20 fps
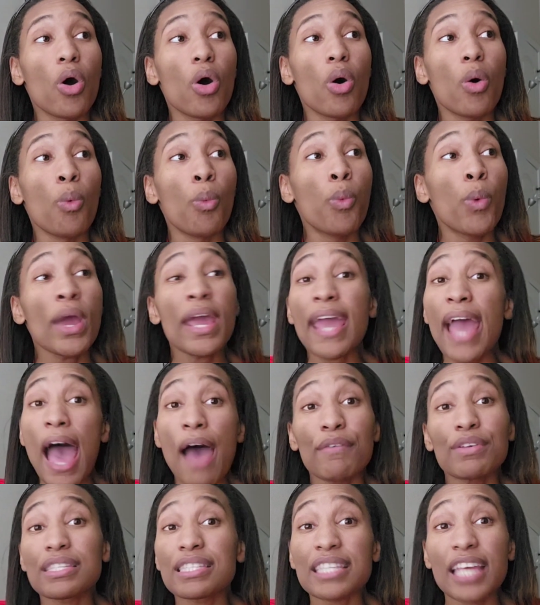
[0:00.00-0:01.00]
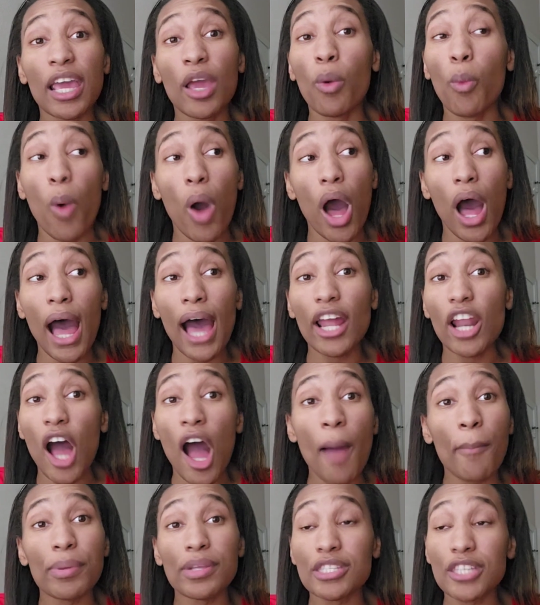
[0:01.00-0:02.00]
we haven't seen Juan
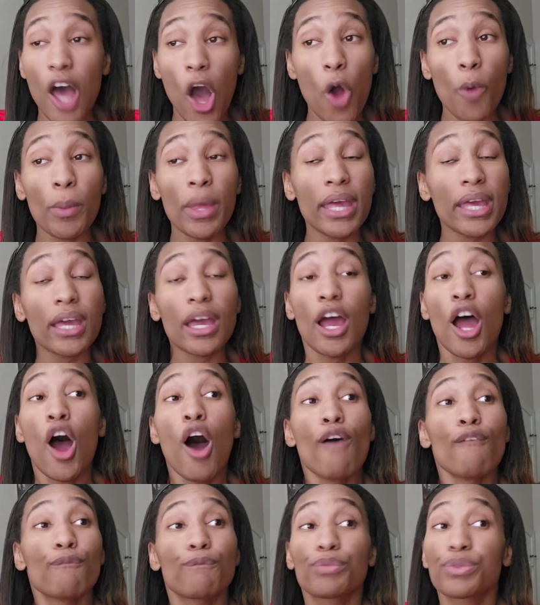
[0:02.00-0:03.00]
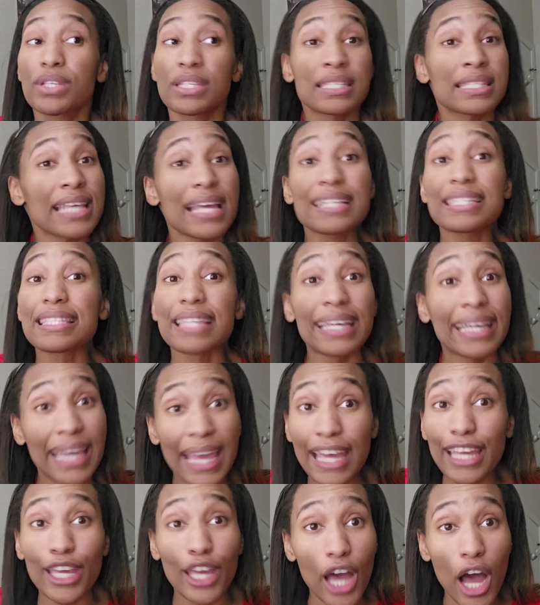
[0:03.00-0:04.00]
on Potomac since the
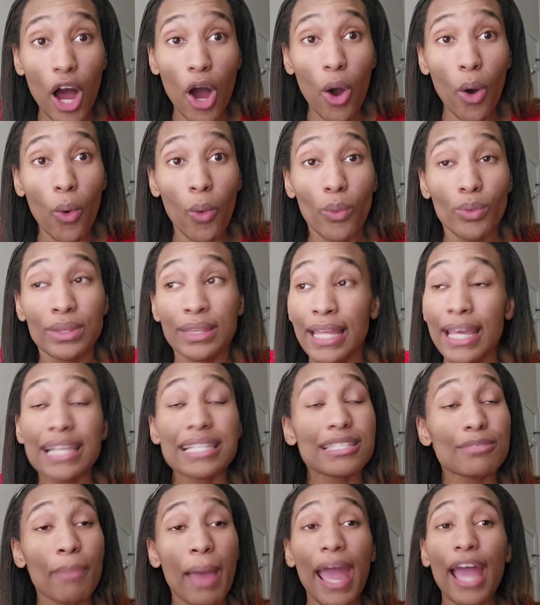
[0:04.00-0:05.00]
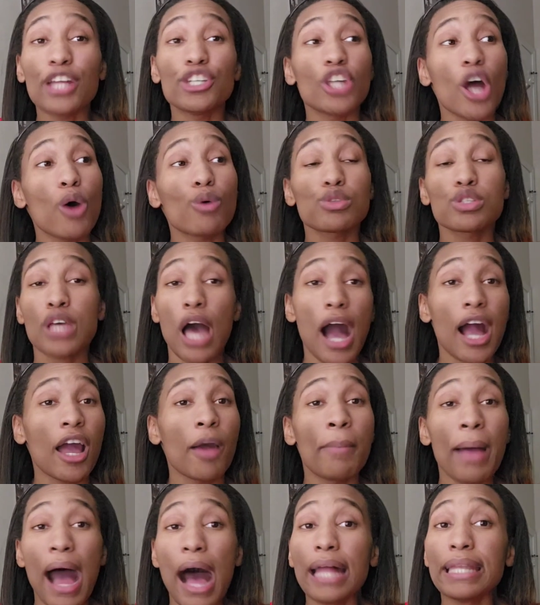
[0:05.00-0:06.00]
get go. This man don't talk
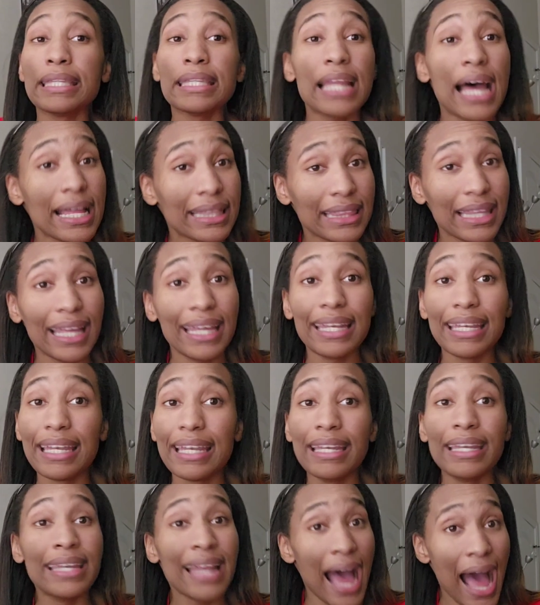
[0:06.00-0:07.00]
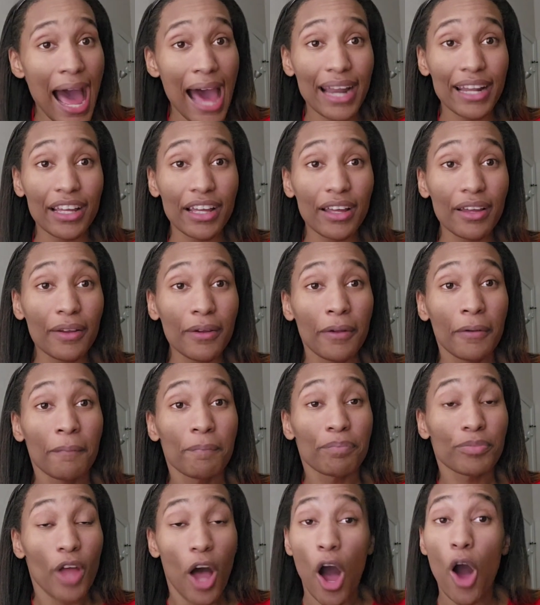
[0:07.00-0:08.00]
about nothing, nada.
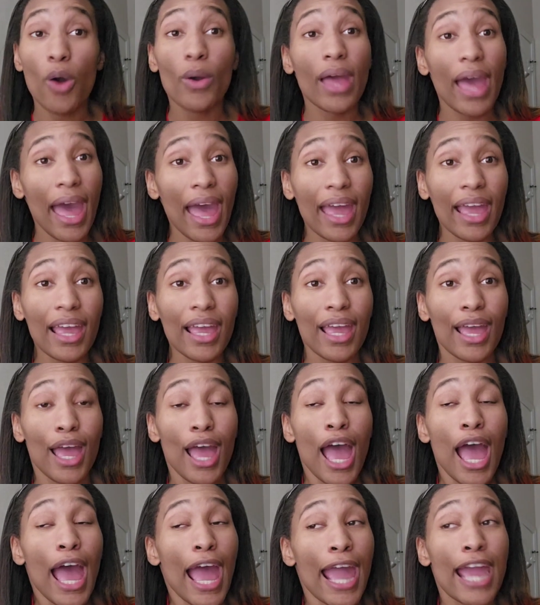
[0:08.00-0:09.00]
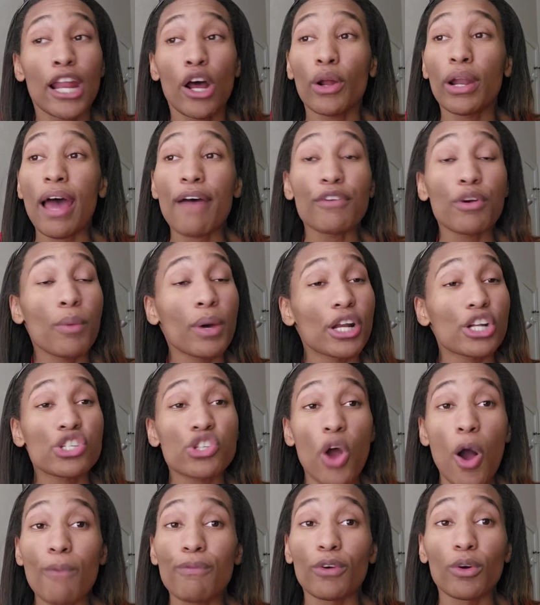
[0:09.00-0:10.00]
Okay? He don't ever want to
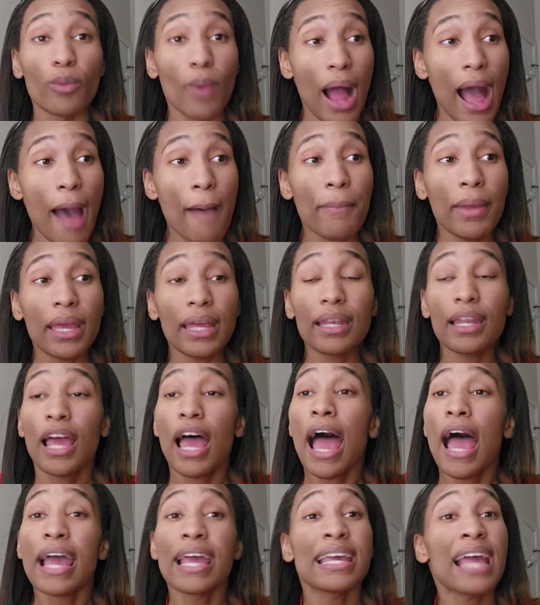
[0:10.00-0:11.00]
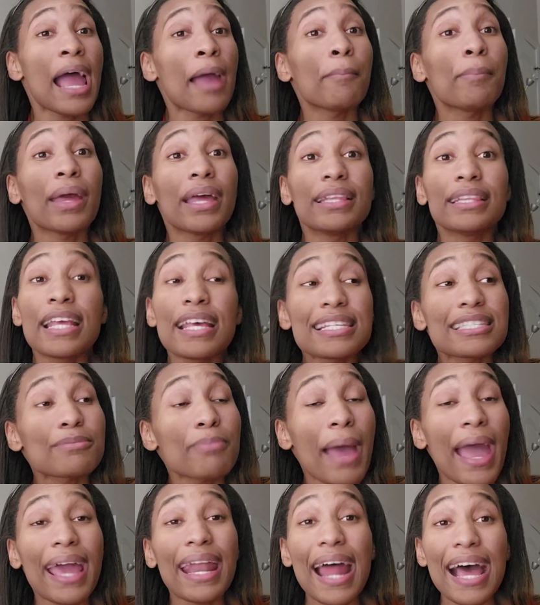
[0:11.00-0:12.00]
show up for Robyn. He had been, this
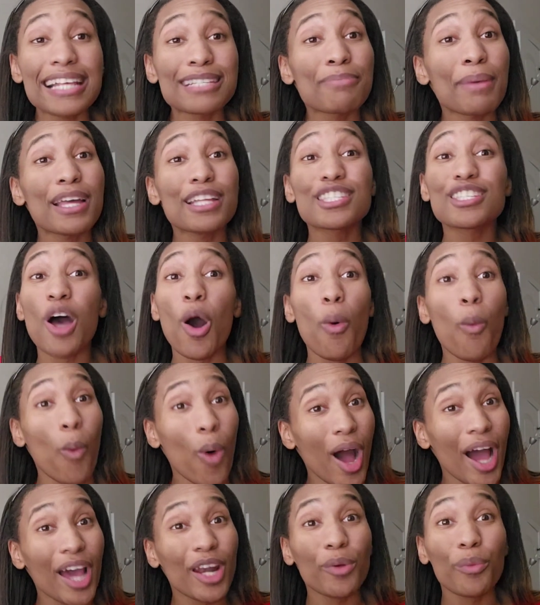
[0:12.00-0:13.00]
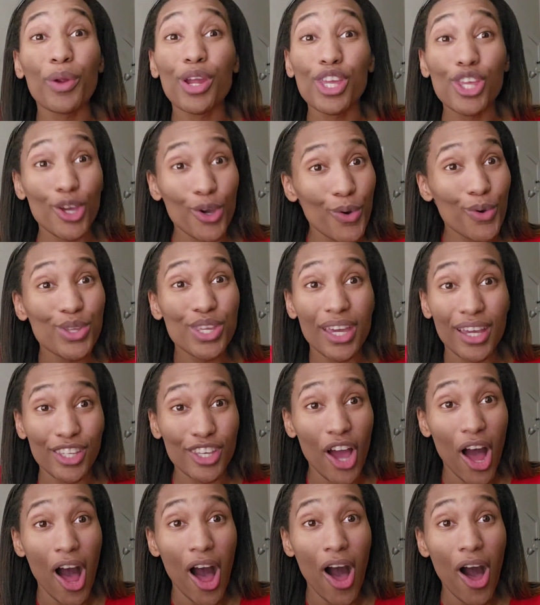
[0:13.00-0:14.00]
man has been to one reunion,
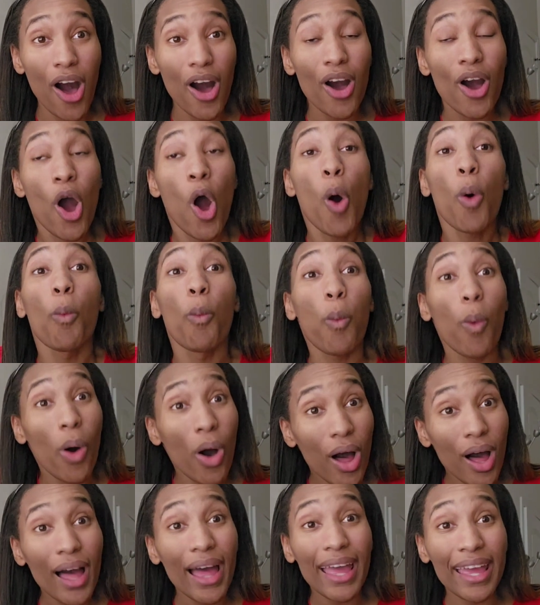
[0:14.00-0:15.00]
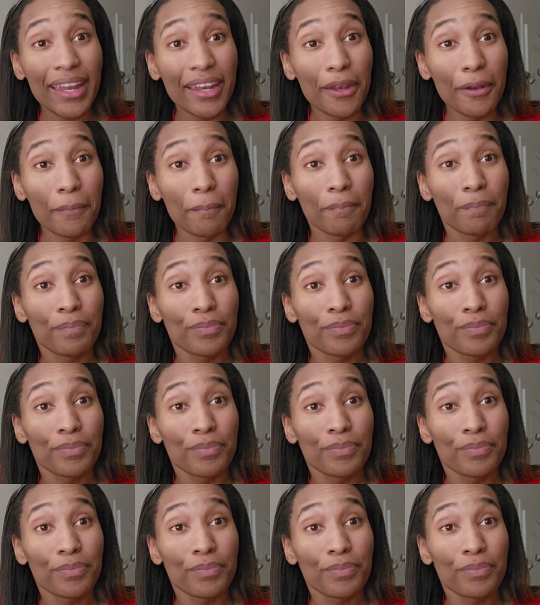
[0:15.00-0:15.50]
y'all. One.